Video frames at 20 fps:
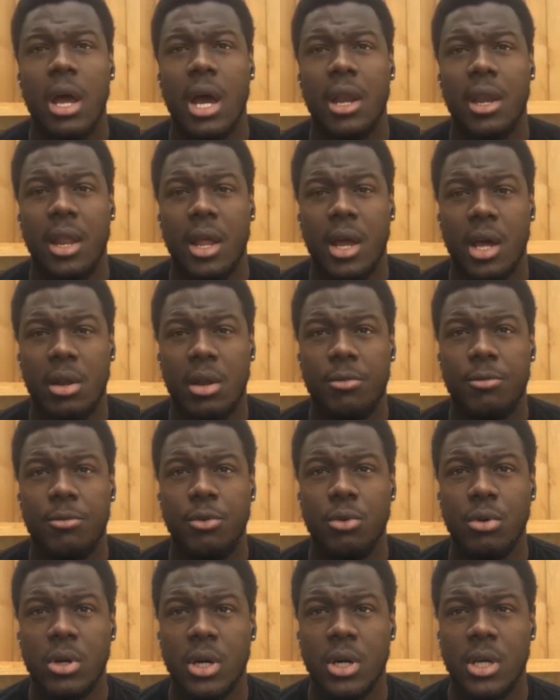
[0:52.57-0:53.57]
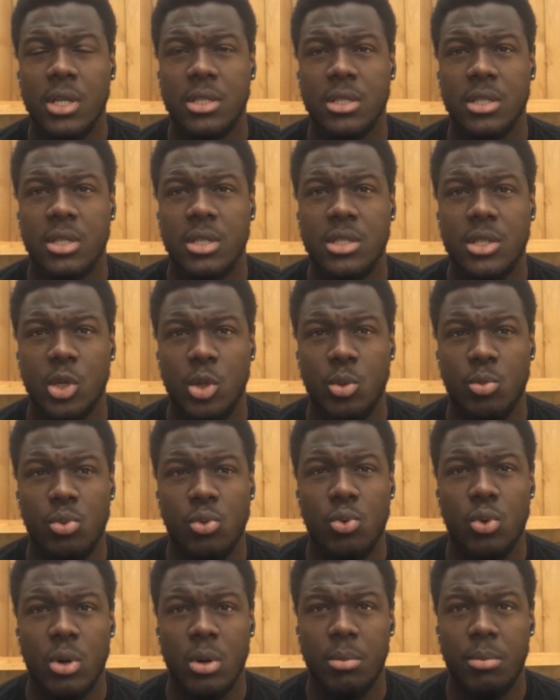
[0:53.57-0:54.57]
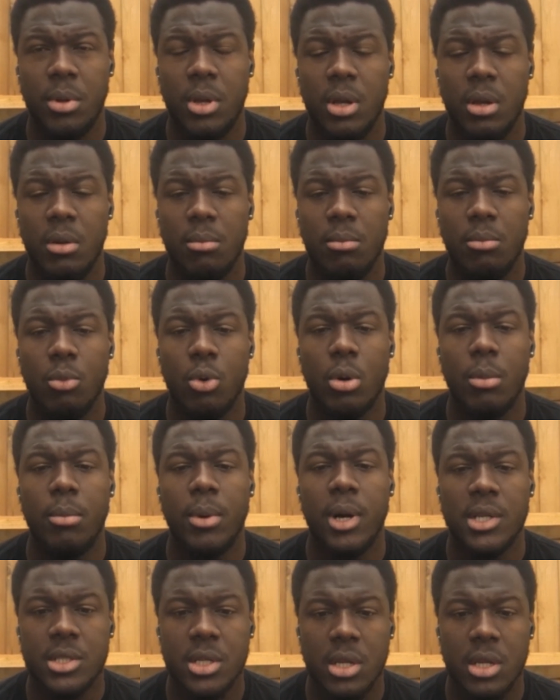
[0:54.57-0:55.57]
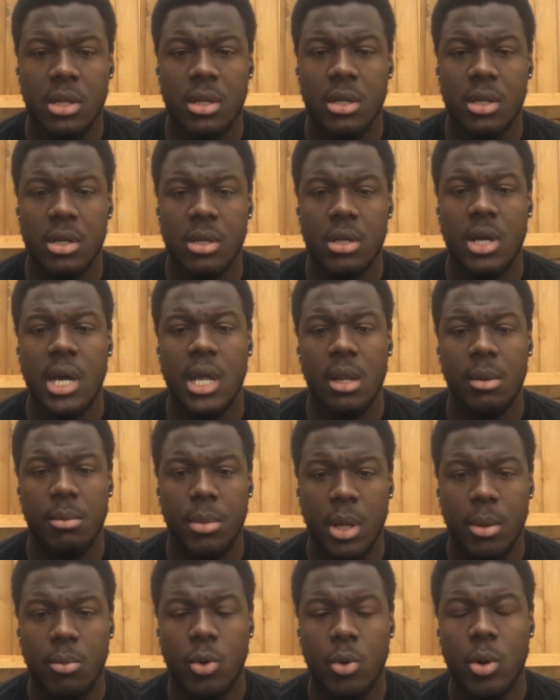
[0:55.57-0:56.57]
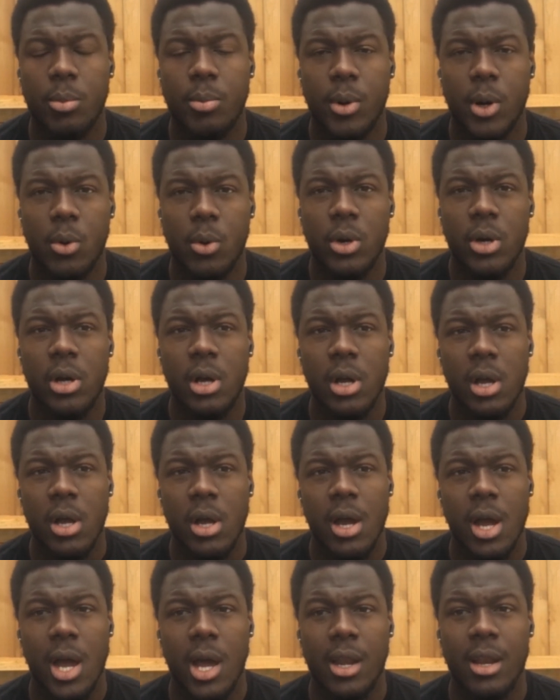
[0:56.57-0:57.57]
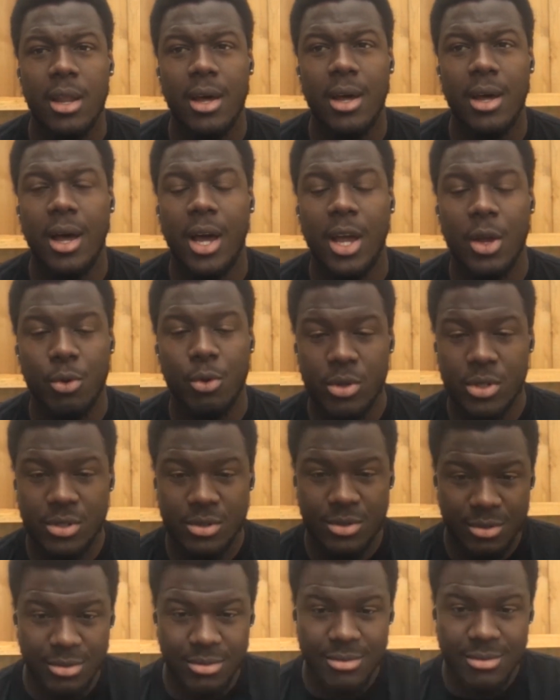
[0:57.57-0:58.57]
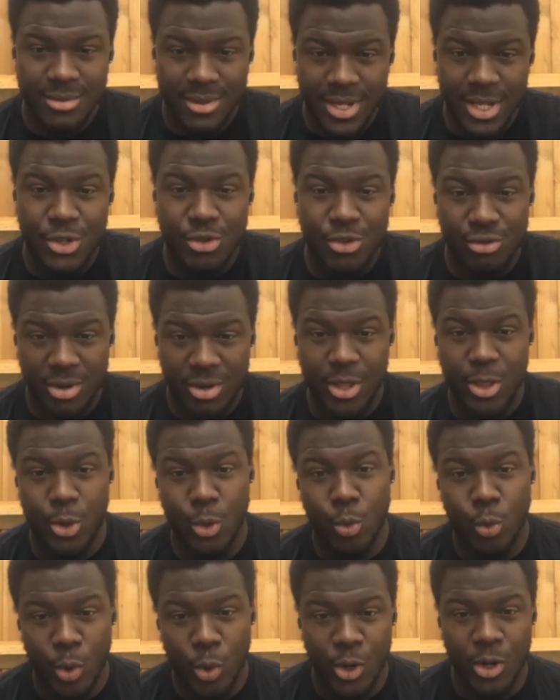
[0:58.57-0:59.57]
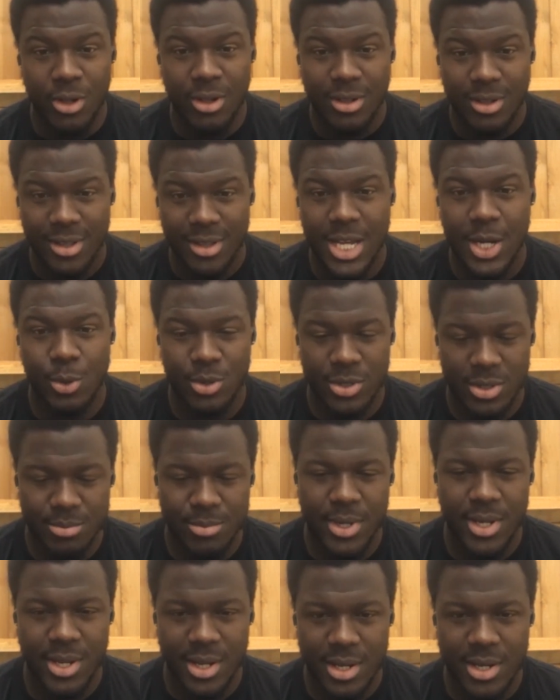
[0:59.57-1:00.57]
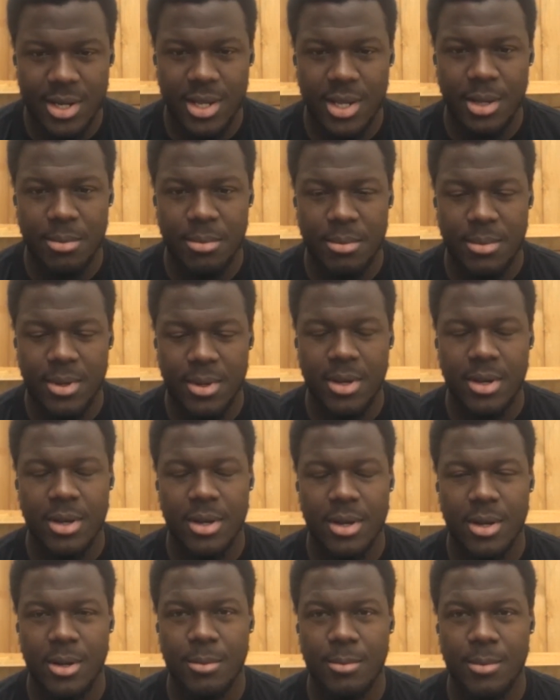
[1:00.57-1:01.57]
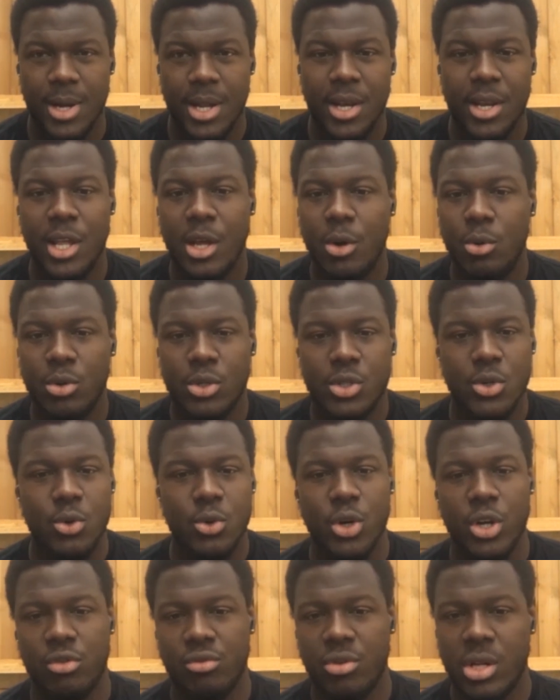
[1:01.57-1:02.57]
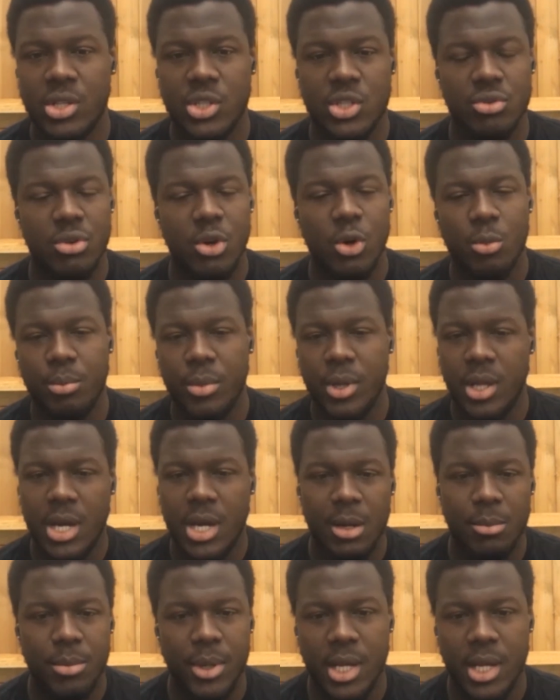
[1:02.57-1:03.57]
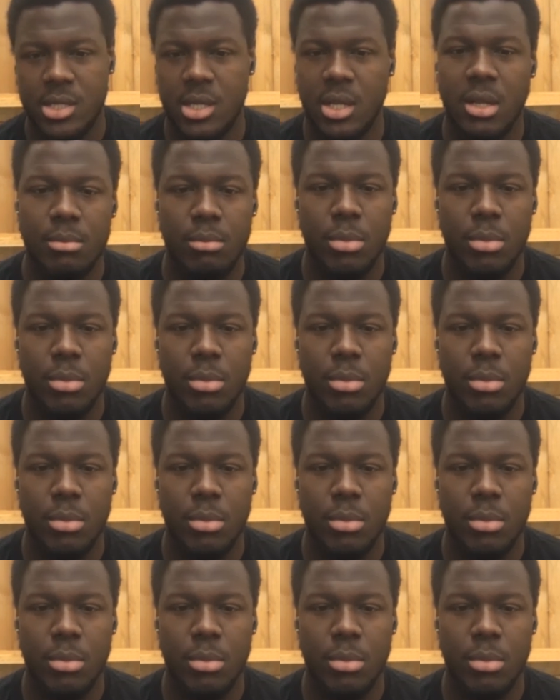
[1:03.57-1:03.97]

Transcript: And they had a few guys in the team who were a bit more muscular, had a bit more power, and I was literally the wall. That was my nickname. And they would score the runs around me. I'd basically